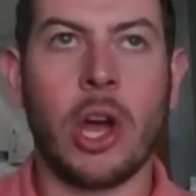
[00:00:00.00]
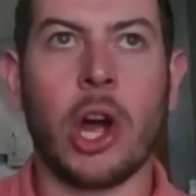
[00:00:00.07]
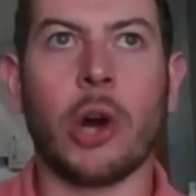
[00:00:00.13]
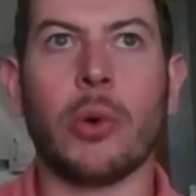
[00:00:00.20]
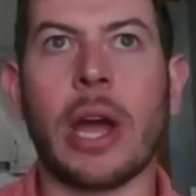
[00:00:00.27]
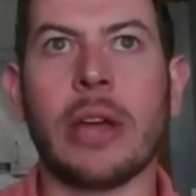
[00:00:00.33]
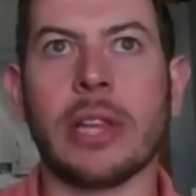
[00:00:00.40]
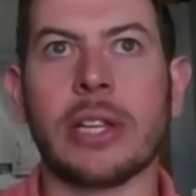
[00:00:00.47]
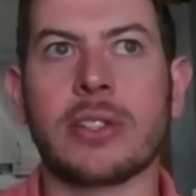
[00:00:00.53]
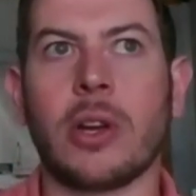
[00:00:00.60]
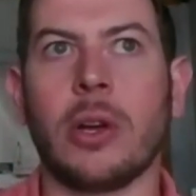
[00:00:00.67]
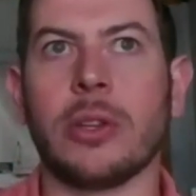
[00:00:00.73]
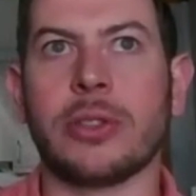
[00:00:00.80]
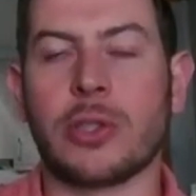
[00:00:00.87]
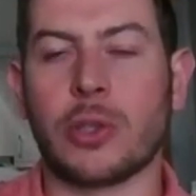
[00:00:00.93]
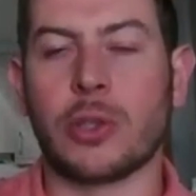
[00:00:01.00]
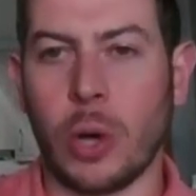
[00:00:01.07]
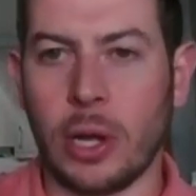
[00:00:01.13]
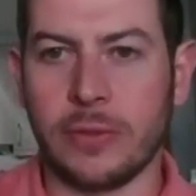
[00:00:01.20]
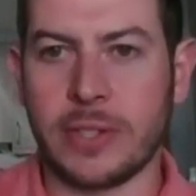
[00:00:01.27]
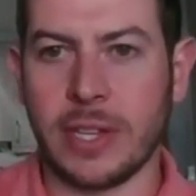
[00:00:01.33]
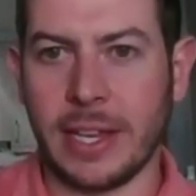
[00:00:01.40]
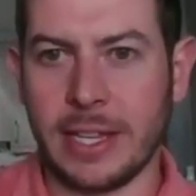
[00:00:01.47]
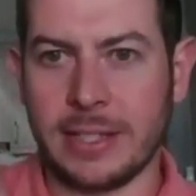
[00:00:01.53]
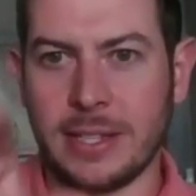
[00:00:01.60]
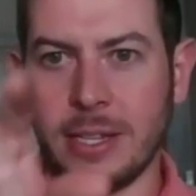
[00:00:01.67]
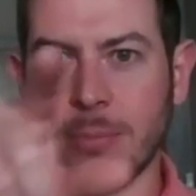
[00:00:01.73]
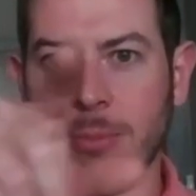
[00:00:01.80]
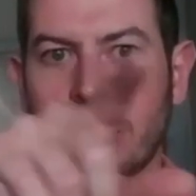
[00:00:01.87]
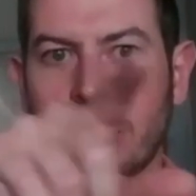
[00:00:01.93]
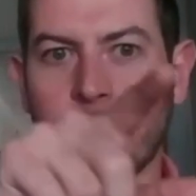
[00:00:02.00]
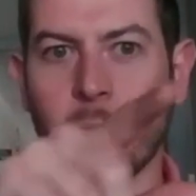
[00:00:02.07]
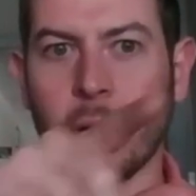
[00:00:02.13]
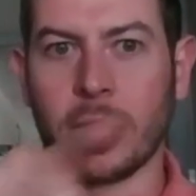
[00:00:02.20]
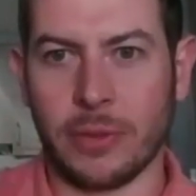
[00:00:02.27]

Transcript: around let's call it the 12 to 18 month mark